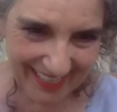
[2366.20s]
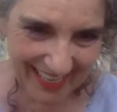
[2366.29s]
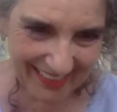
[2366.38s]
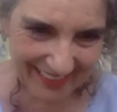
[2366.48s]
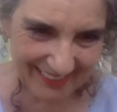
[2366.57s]

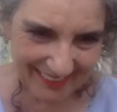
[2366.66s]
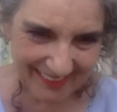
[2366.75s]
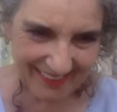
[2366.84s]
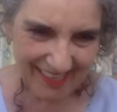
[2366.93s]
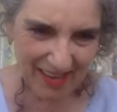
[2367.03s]
had
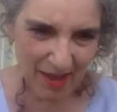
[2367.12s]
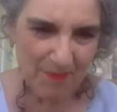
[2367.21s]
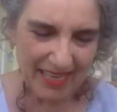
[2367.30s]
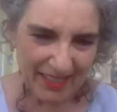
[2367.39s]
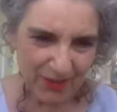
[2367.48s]
and i
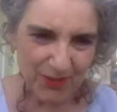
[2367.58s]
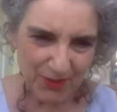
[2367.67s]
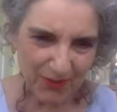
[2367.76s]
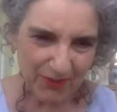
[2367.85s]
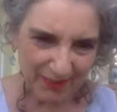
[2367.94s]
mean i know you know